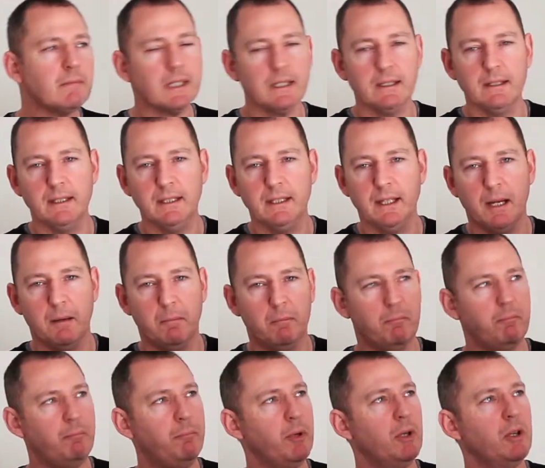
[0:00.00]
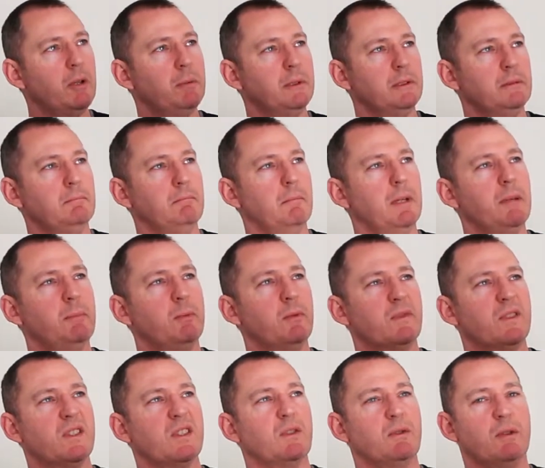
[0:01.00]
The bourbon maple
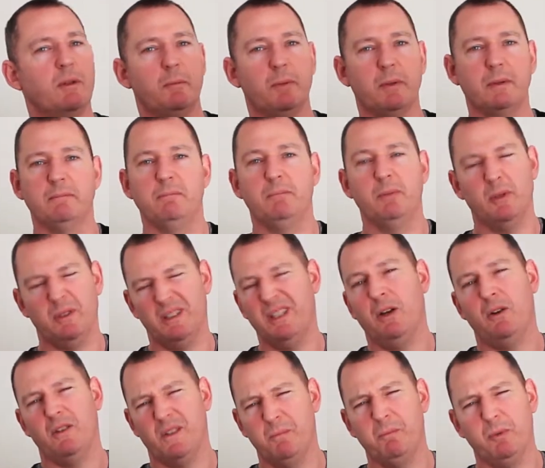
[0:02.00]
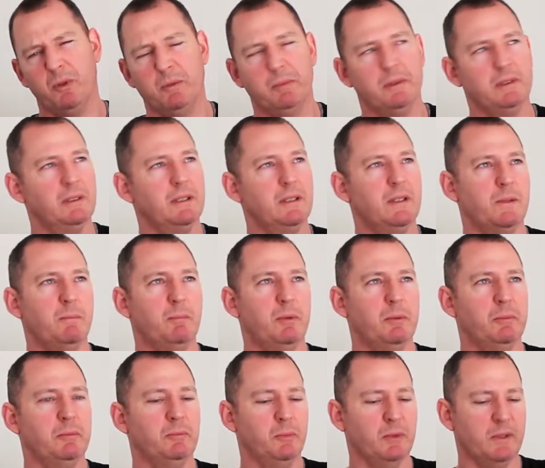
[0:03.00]
syrup. No, it's bourbon. It's
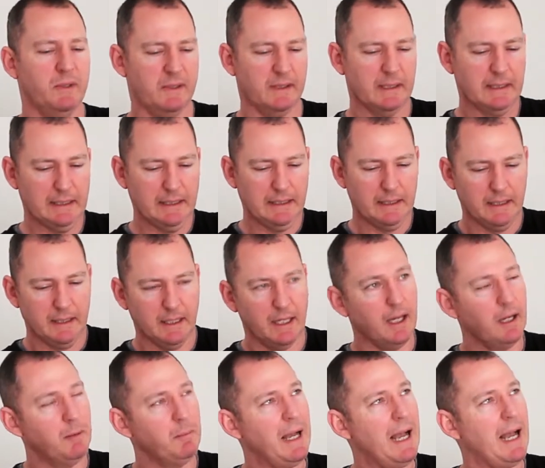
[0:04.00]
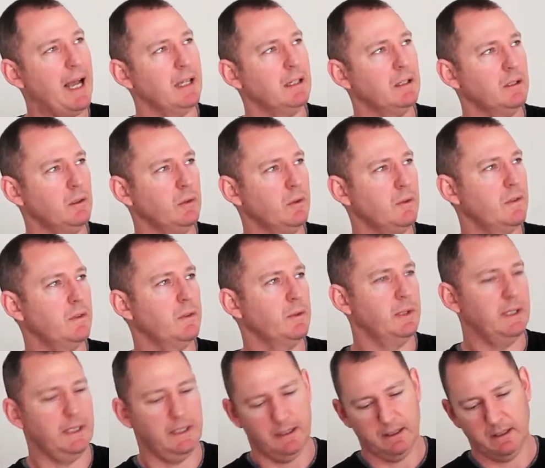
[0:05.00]
bourbon burst. Art and
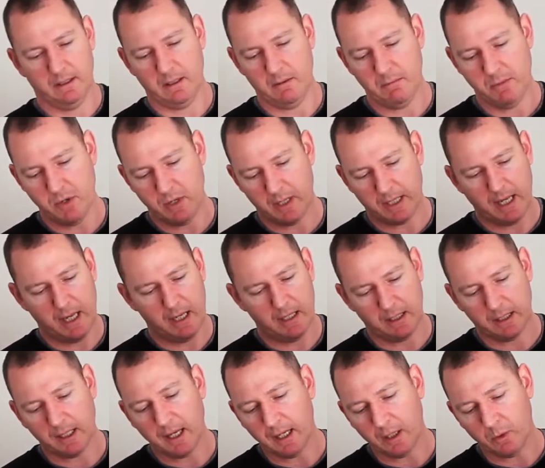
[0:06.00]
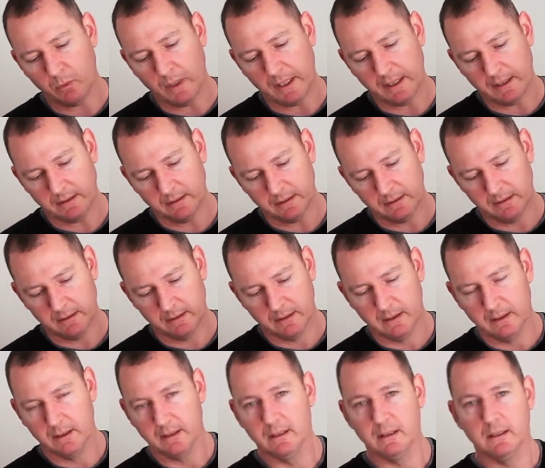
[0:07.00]
Lutherie Americana cutaway.
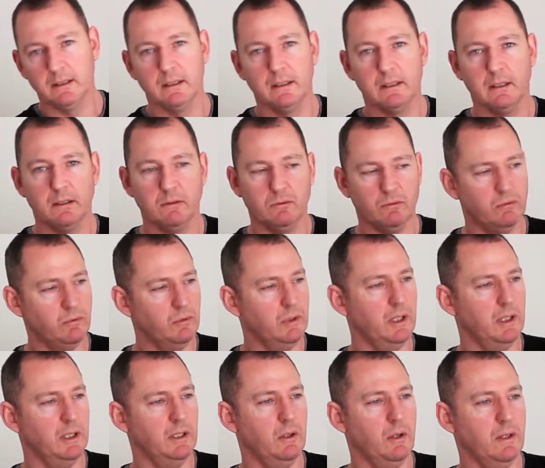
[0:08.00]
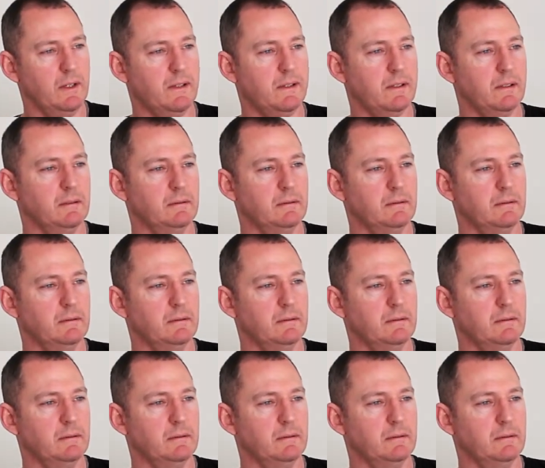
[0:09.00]
Really nice.